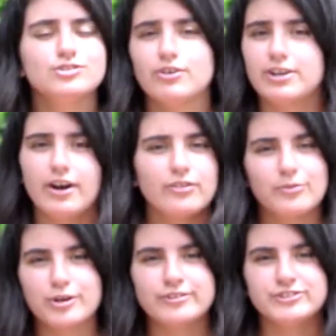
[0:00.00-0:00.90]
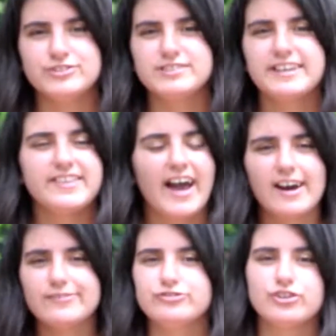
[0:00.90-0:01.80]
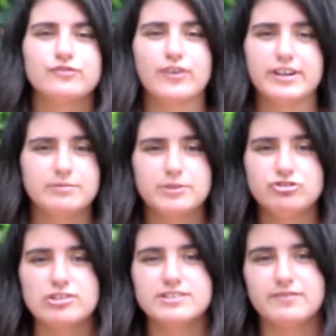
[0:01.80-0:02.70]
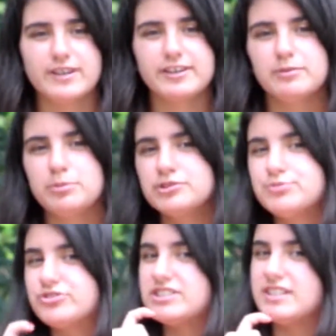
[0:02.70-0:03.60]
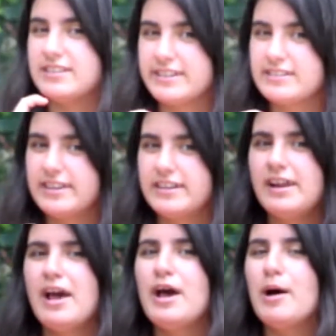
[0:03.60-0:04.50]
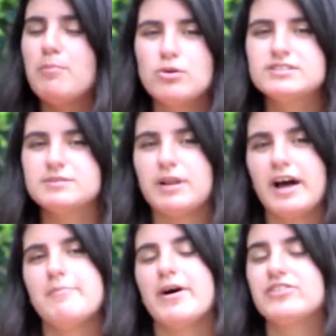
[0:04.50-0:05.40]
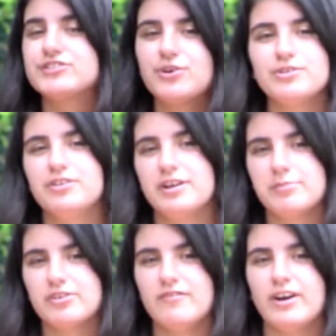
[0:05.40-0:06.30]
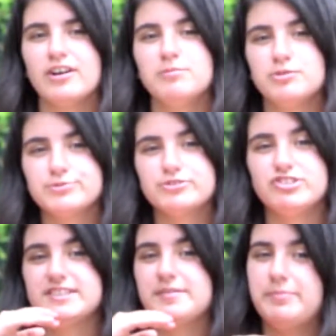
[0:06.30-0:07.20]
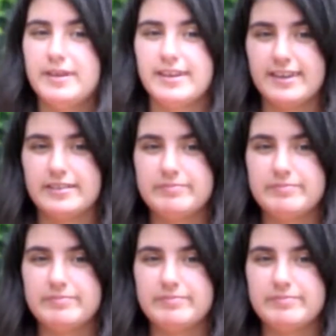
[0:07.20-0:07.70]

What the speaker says: So in other words, you take the average of randomly chosen variables, which is the little n, and multiply it by the total number of variables, which is the big N.